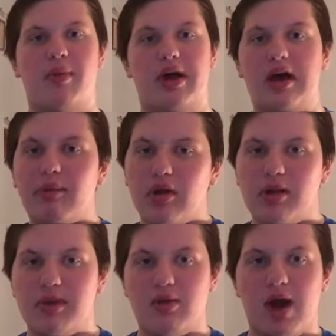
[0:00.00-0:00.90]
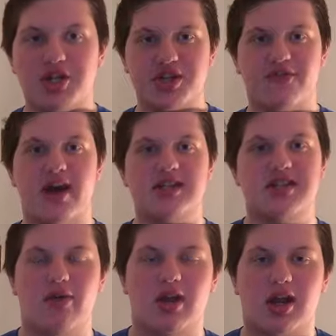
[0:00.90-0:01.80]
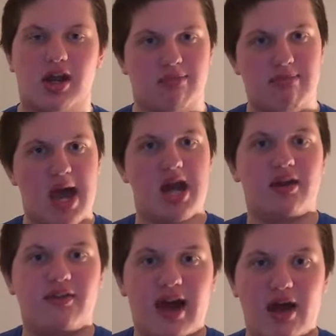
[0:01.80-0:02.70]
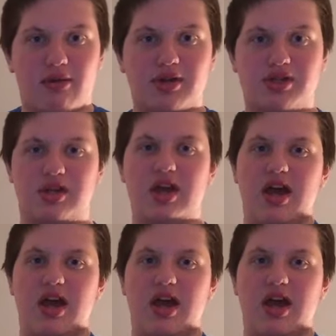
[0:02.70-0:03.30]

I'm going to be watching Fast 7 in a matter of hours.